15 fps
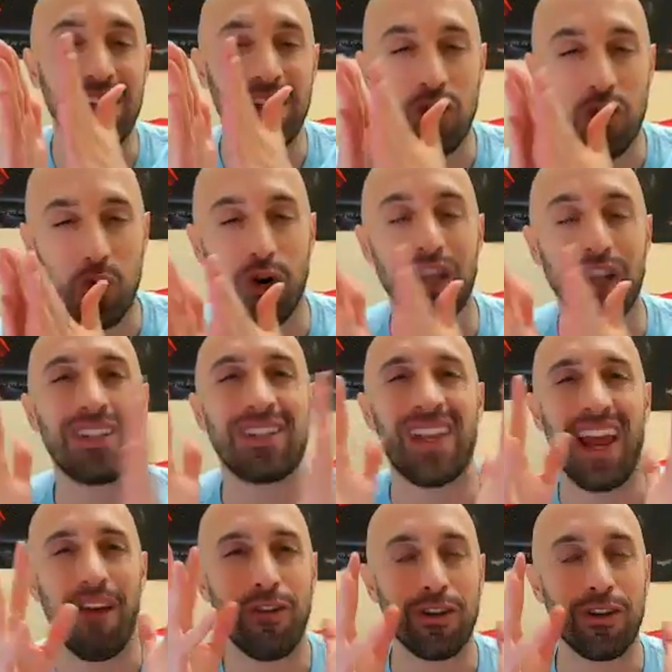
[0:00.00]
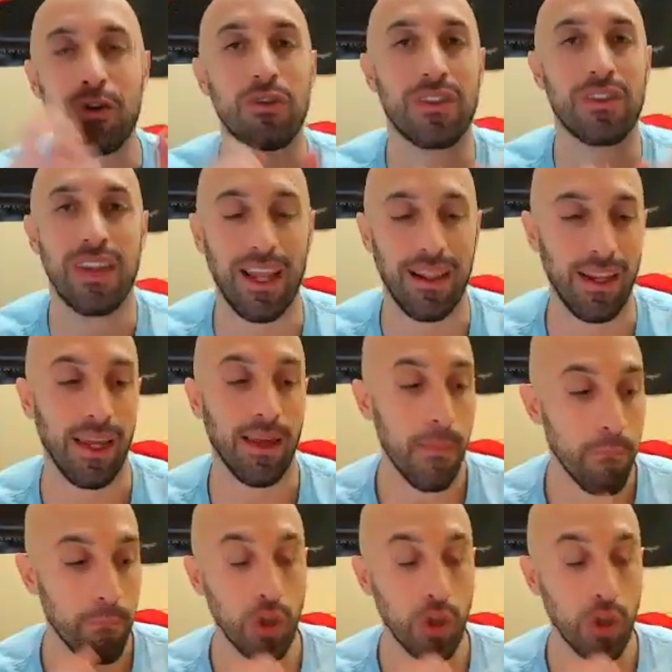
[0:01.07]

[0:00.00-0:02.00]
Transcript: and shortens ever so slightly,